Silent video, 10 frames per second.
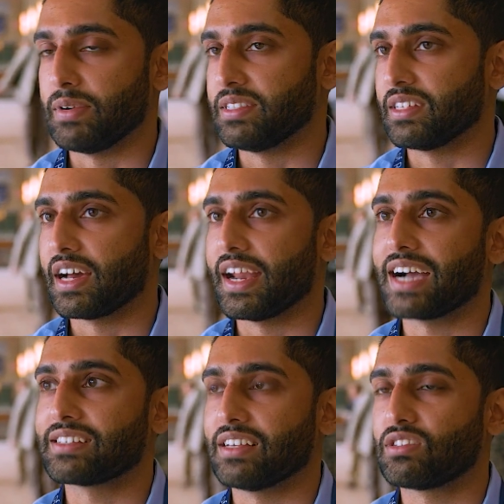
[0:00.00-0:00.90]
recently got
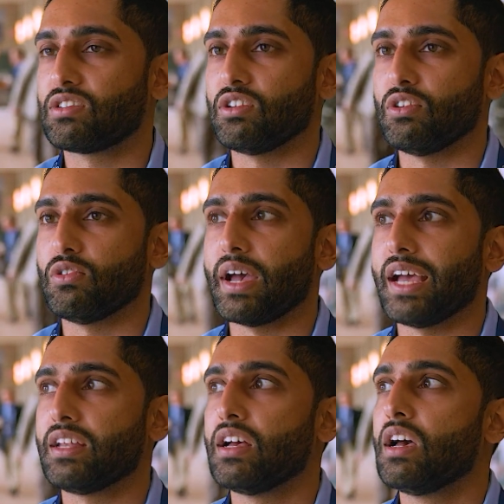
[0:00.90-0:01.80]
access to and